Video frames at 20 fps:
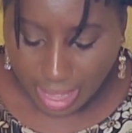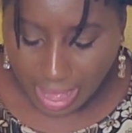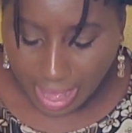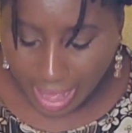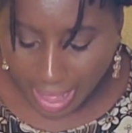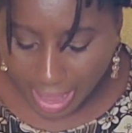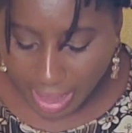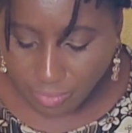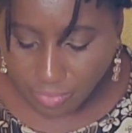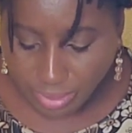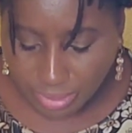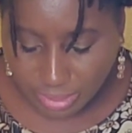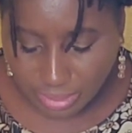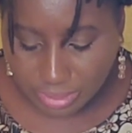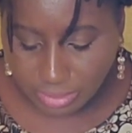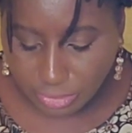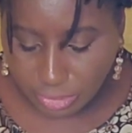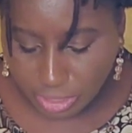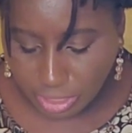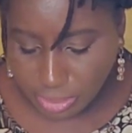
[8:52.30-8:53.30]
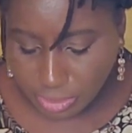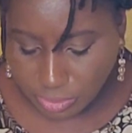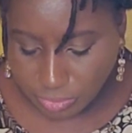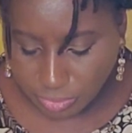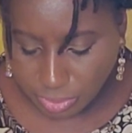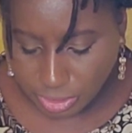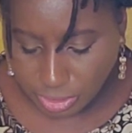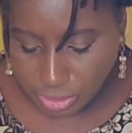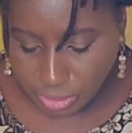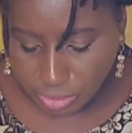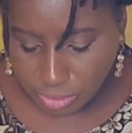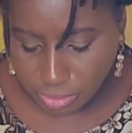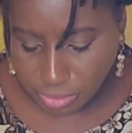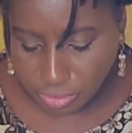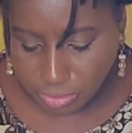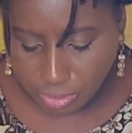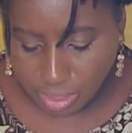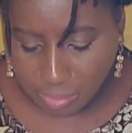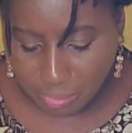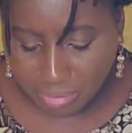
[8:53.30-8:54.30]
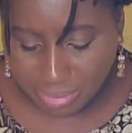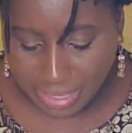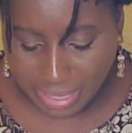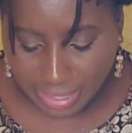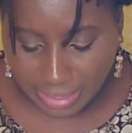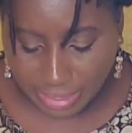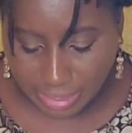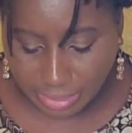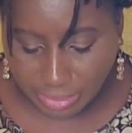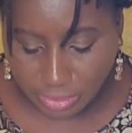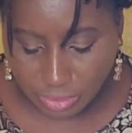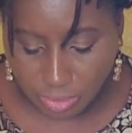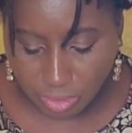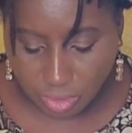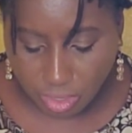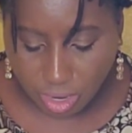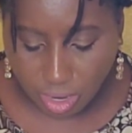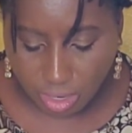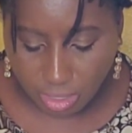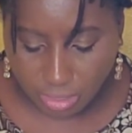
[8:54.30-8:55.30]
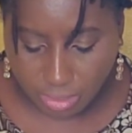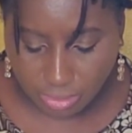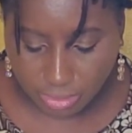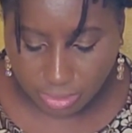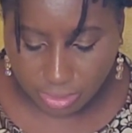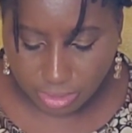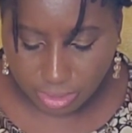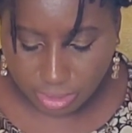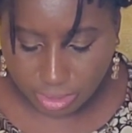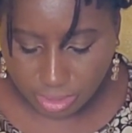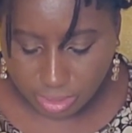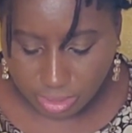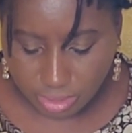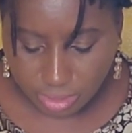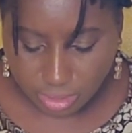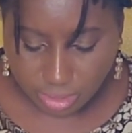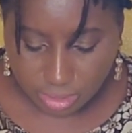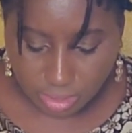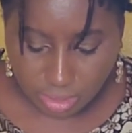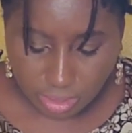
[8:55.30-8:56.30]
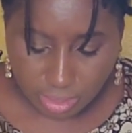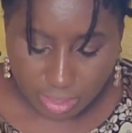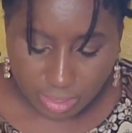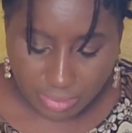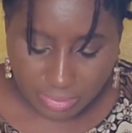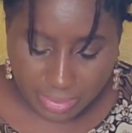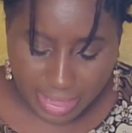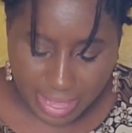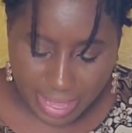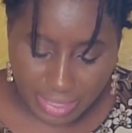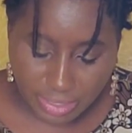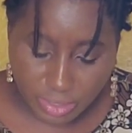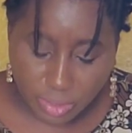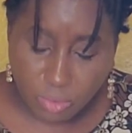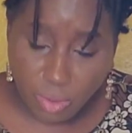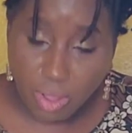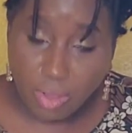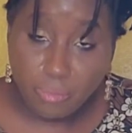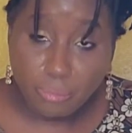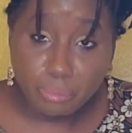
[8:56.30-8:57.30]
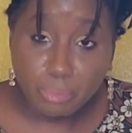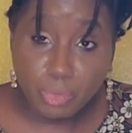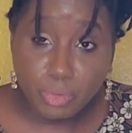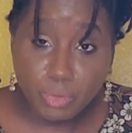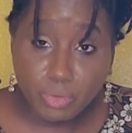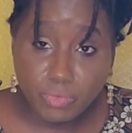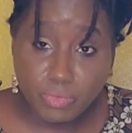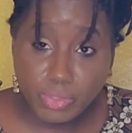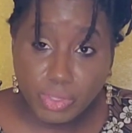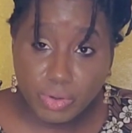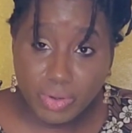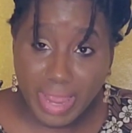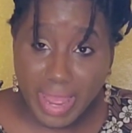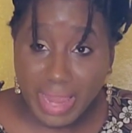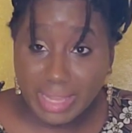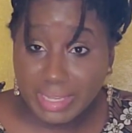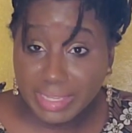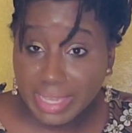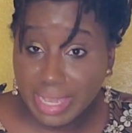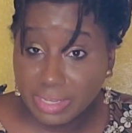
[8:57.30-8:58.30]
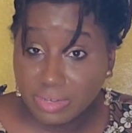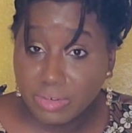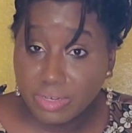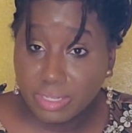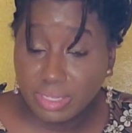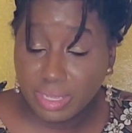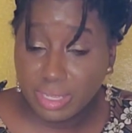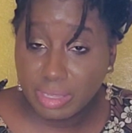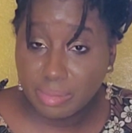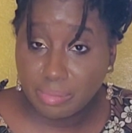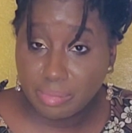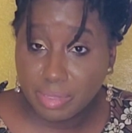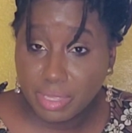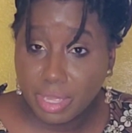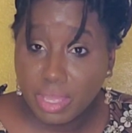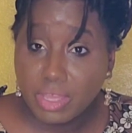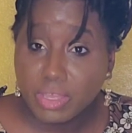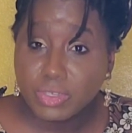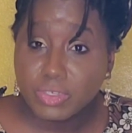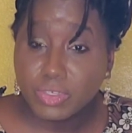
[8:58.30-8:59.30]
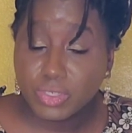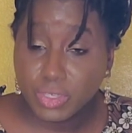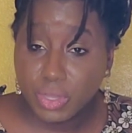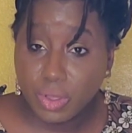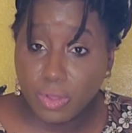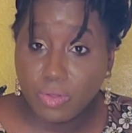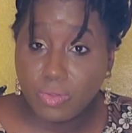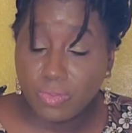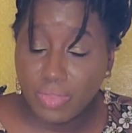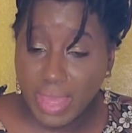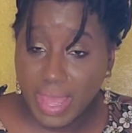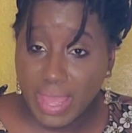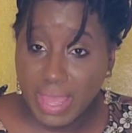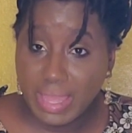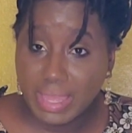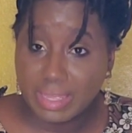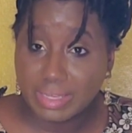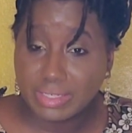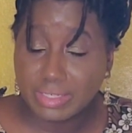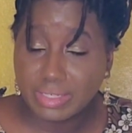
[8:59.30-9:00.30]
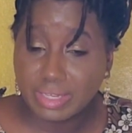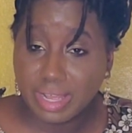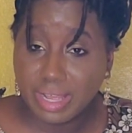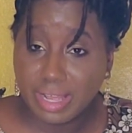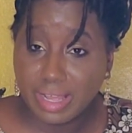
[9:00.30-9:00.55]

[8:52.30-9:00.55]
I would suggest when you're plating your heart that you all move your alligator clip so that